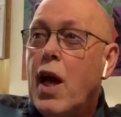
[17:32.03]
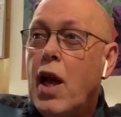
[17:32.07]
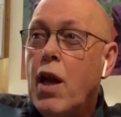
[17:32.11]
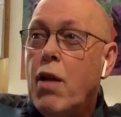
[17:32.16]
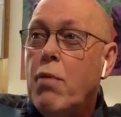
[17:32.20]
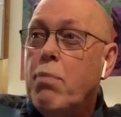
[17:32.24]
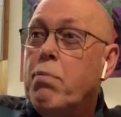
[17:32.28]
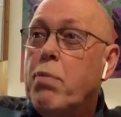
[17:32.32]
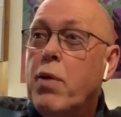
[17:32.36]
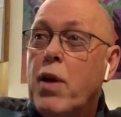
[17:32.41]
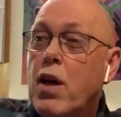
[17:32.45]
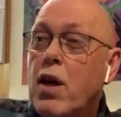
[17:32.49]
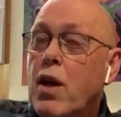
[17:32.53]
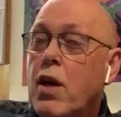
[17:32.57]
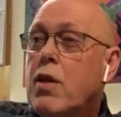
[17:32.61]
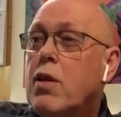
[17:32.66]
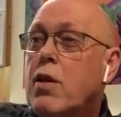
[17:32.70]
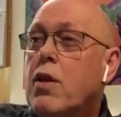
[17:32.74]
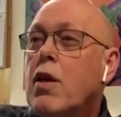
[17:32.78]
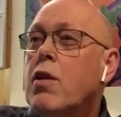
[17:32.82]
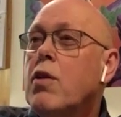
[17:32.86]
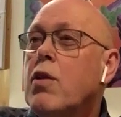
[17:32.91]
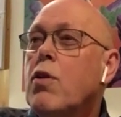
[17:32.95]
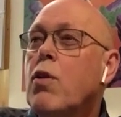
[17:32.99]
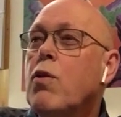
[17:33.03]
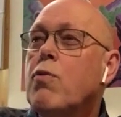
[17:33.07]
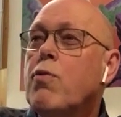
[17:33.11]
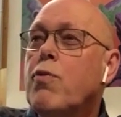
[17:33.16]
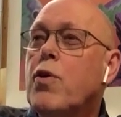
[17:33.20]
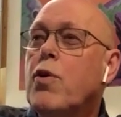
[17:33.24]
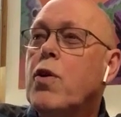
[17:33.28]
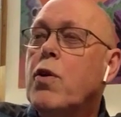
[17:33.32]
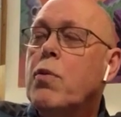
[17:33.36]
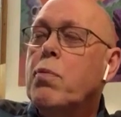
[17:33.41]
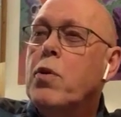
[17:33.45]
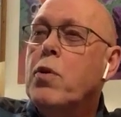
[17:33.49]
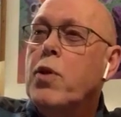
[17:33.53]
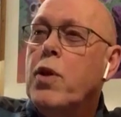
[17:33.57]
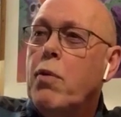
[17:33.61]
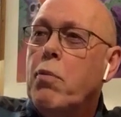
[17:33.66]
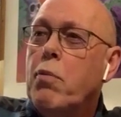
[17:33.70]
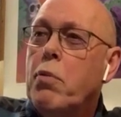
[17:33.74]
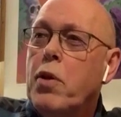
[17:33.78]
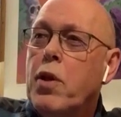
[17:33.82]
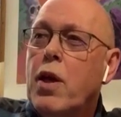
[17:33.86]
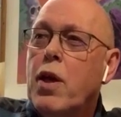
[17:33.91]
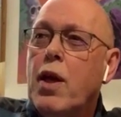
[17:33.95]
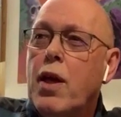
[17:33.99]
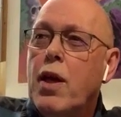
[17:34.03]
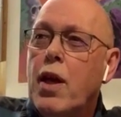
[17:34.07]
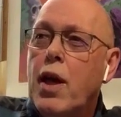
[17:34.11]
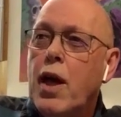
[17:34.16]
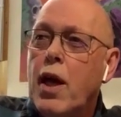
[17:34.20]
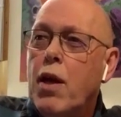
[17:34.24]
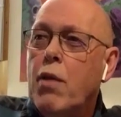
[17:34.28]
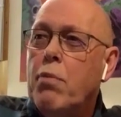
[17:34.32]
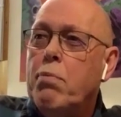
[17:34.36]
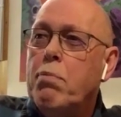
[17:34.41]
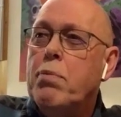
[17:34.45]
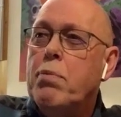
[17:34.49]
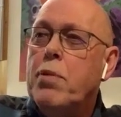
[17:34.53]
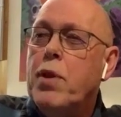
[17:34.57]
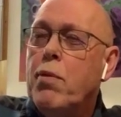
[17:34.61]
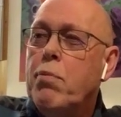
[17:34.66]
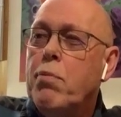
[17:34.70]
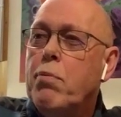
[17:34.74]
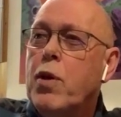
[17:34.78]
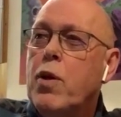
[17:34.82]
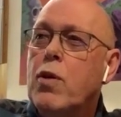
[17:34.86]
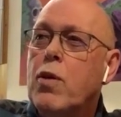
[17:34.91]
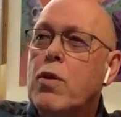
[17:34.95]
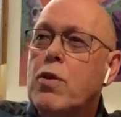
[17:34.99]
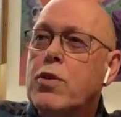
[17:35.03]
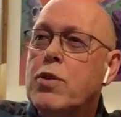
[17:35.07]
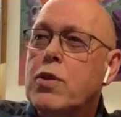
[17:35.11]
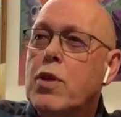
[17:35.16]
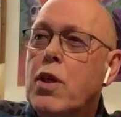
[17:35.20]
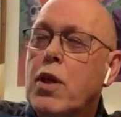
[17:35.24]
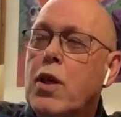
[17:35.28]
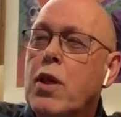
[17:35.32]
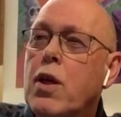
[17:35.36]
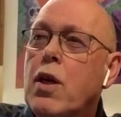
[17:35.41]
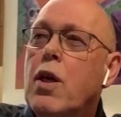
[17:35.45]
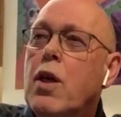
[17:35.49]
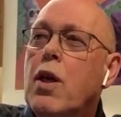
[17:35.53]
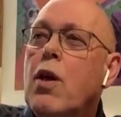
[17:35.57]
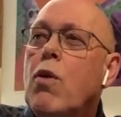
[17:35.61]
Helping. I I don't work for that, but I help them because I